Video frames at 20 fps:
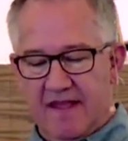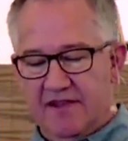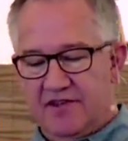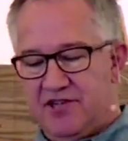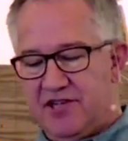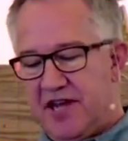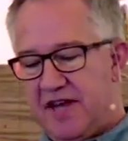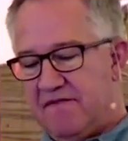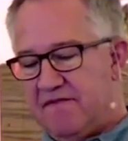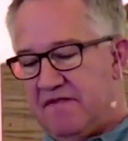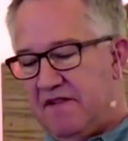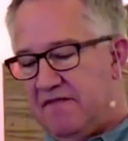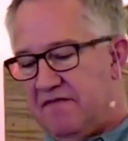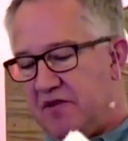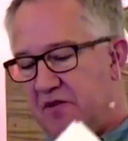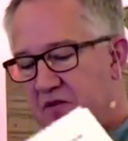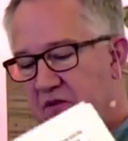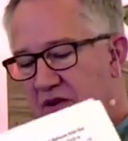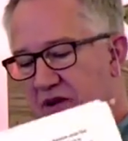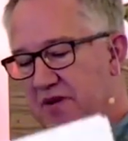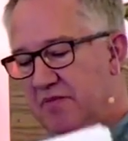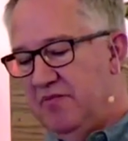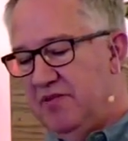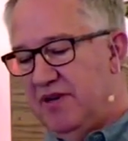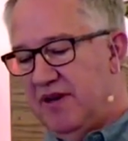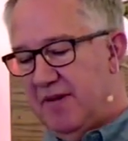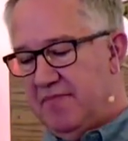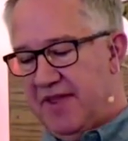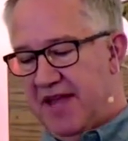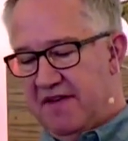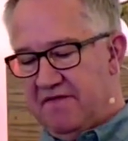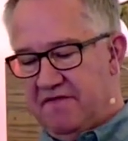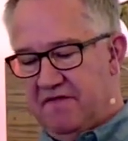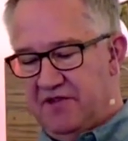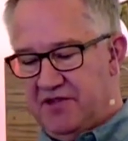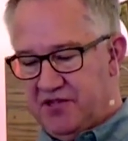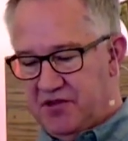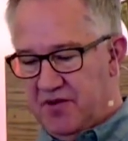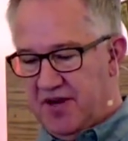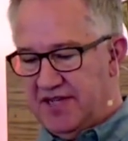Jeff, if you would, put up that
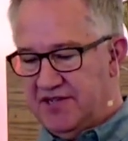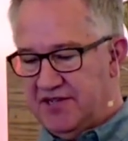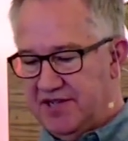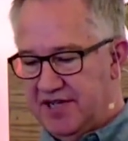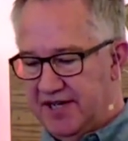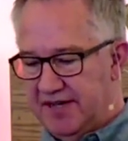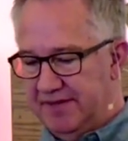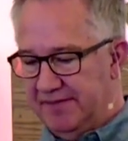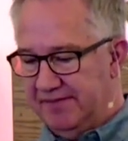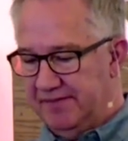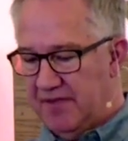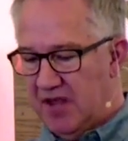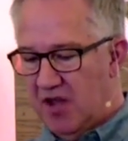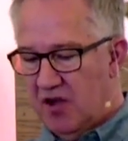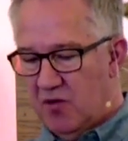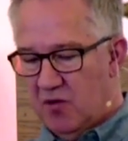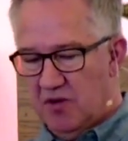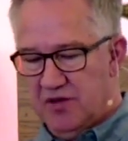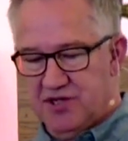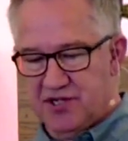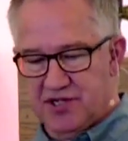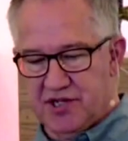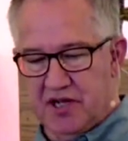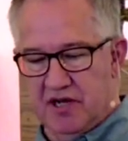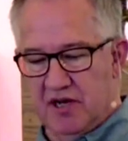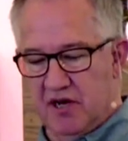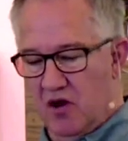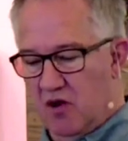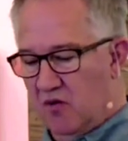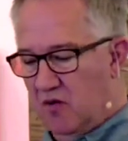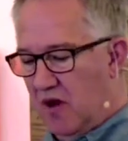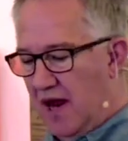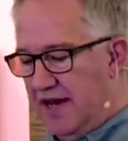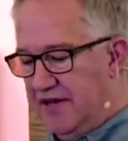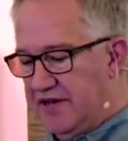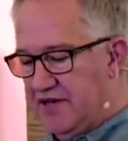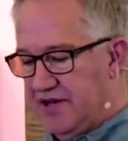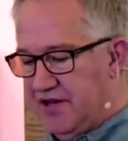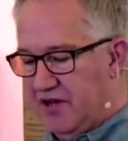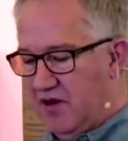first question. We're just going to go right
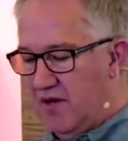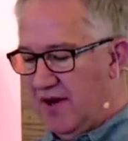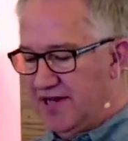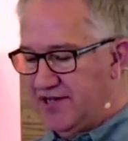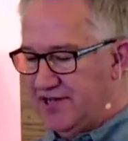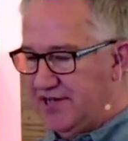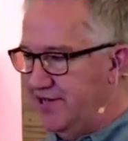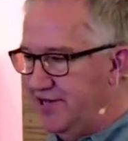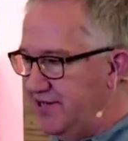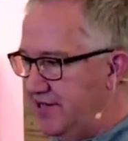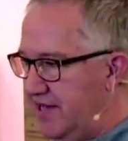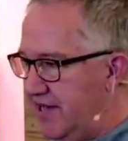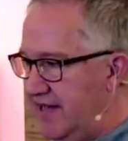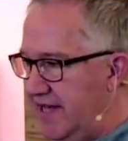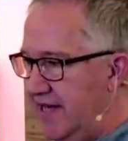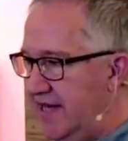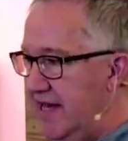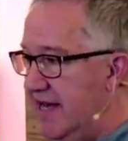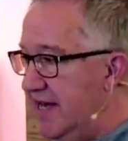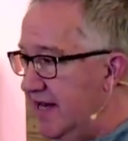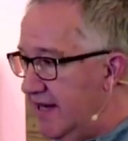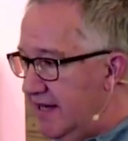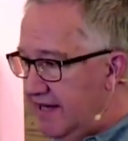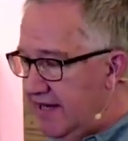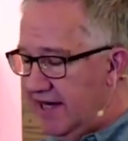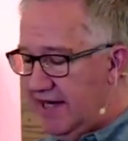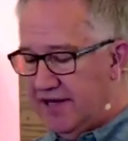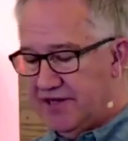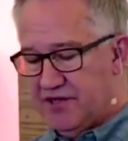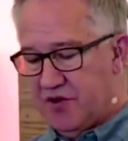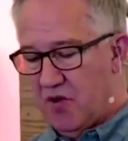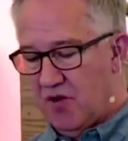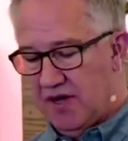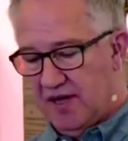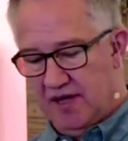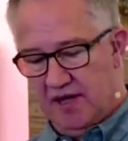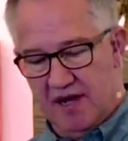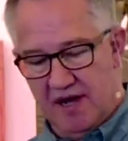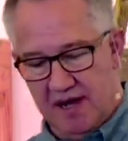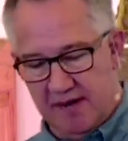to the questions, and then Nina's going
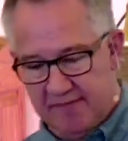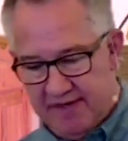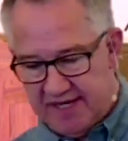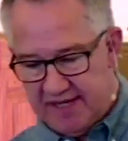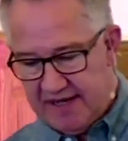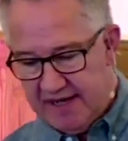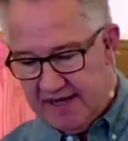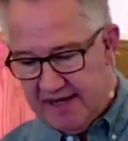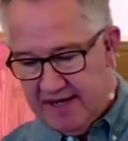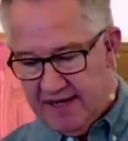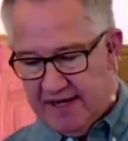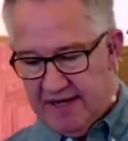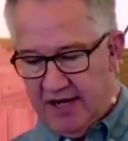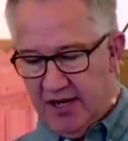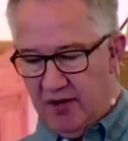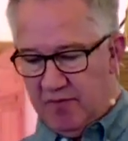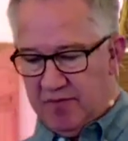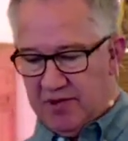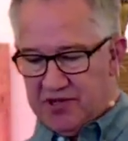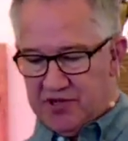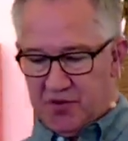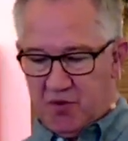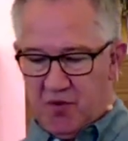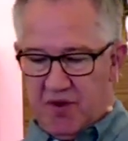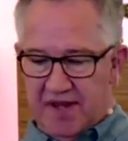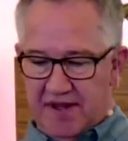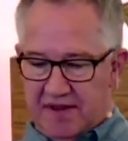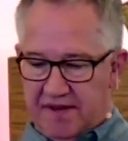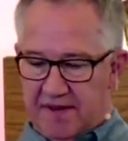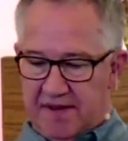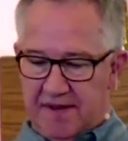to come and help us with